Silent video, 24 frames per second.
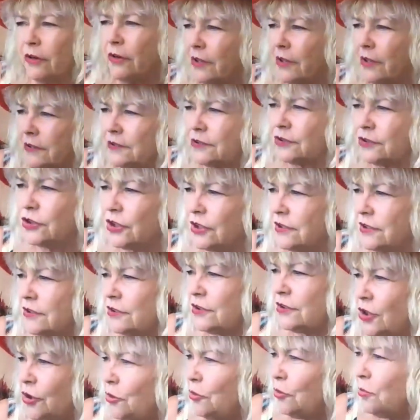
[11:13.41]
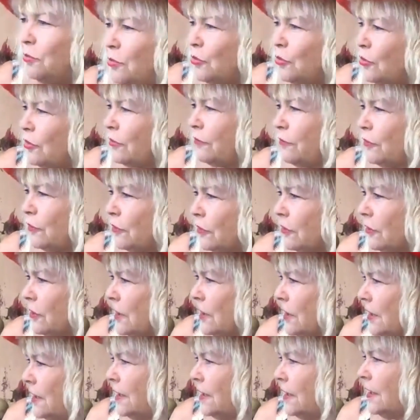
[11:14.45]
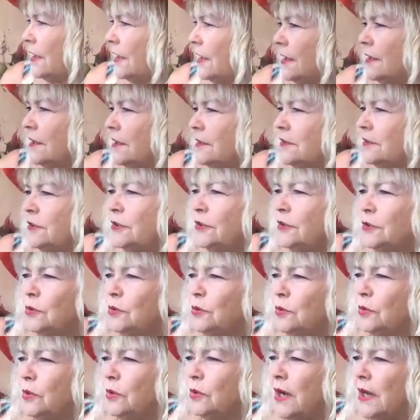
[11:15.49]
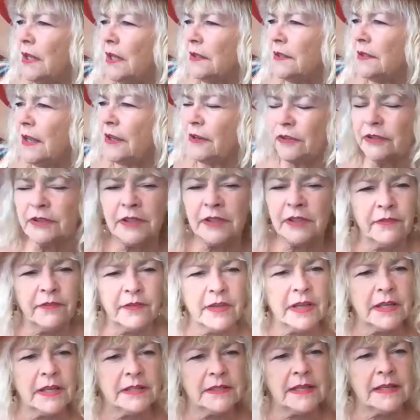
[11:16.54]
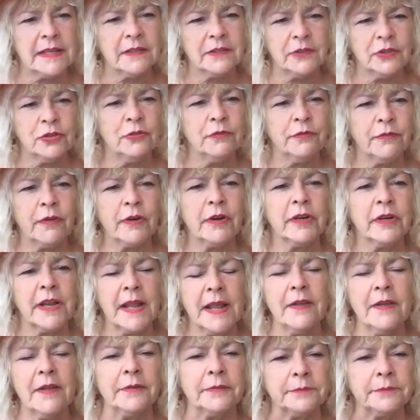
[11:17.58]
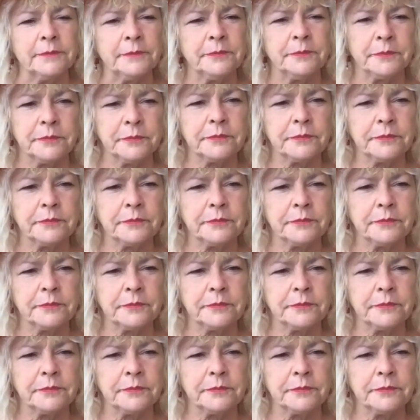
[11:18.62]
It's just too beautiful to let yourself get too far down.